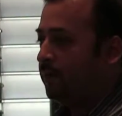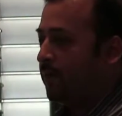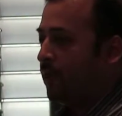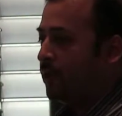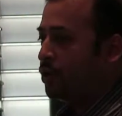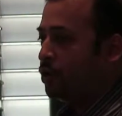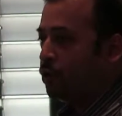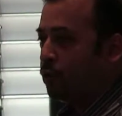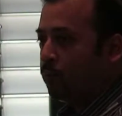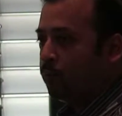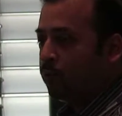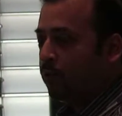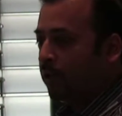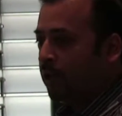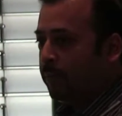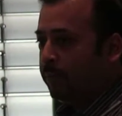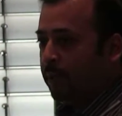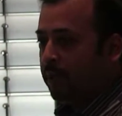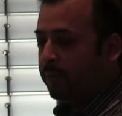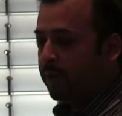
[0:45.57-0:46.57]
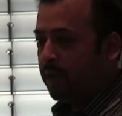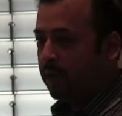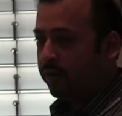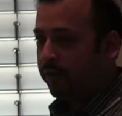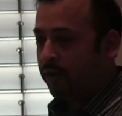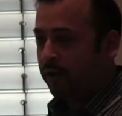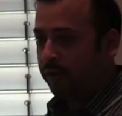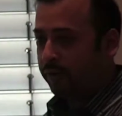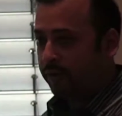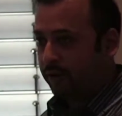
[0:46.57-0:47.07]
As you probably may be
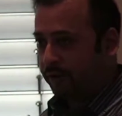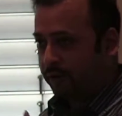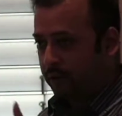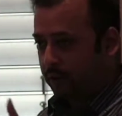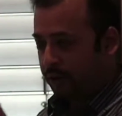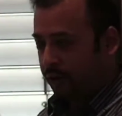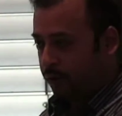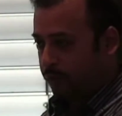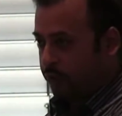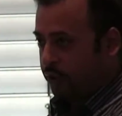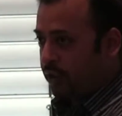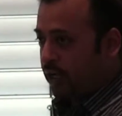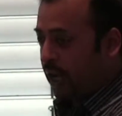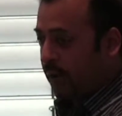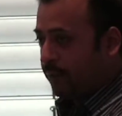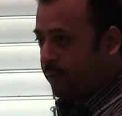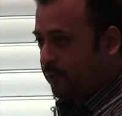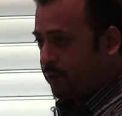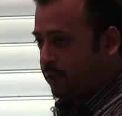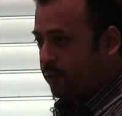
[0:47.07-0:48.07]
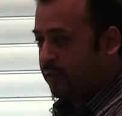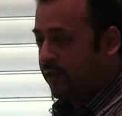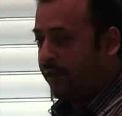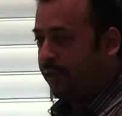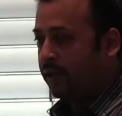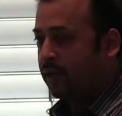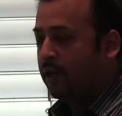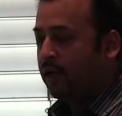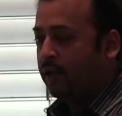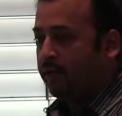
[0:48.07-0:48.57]
aware of other UC campuses like